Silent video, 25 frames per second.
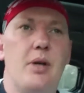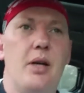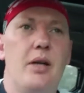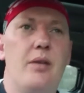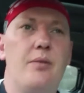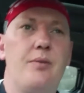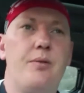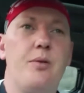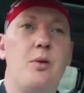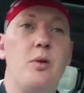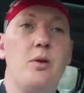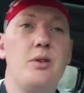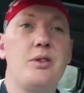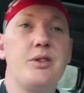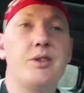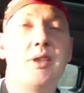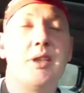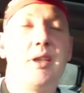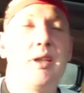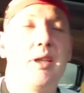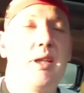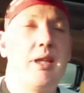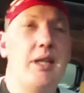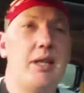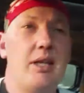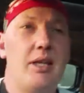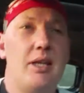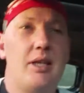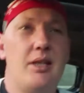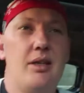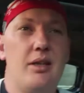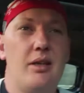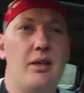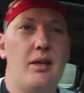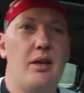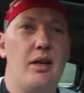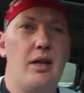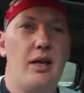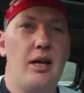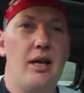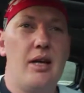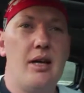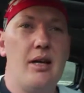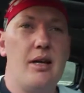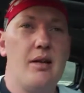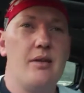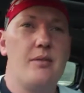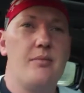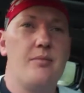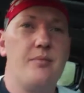Unfortunately,
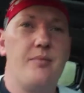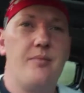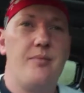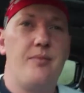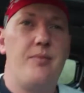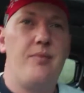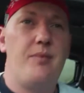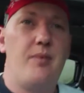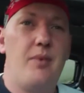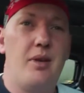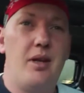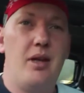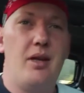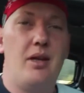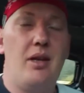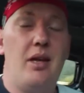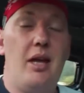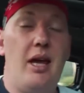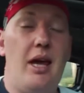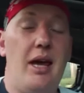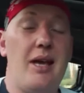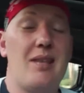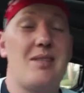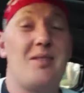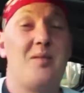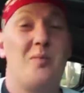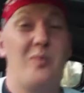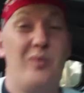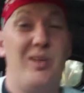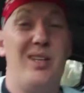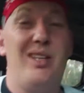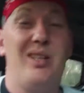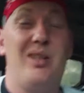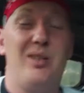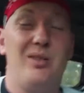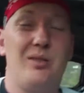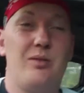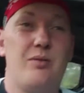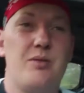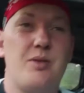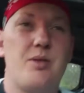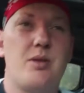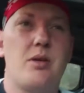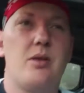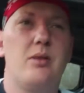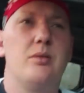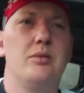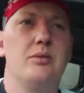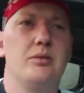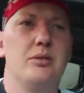that hasn't been a good
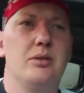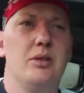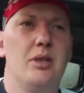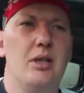result.